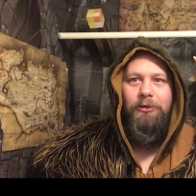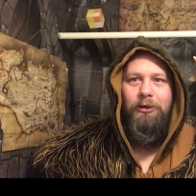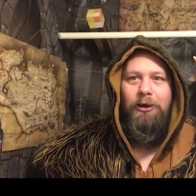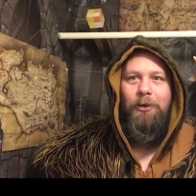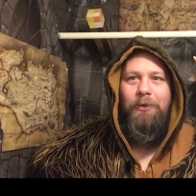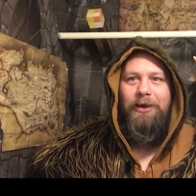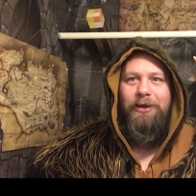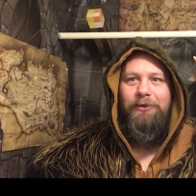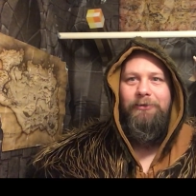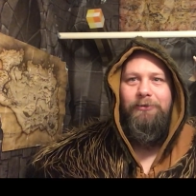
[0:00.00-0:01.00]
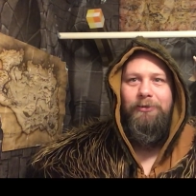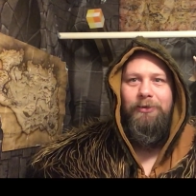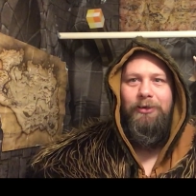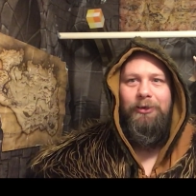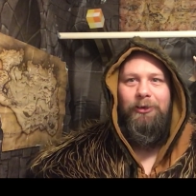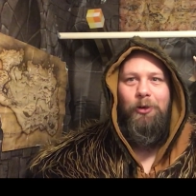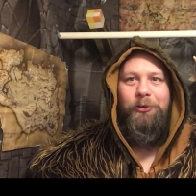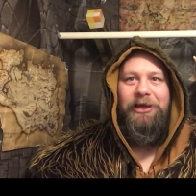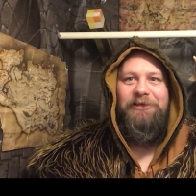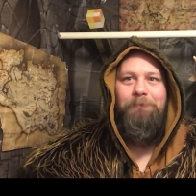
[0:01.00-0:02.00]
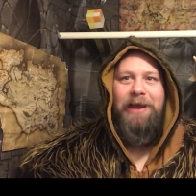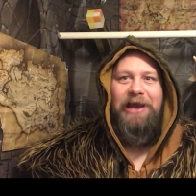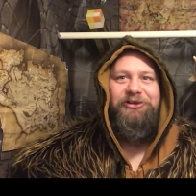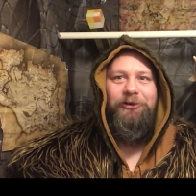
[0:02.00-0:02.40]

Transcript: Oh, and Loki smacks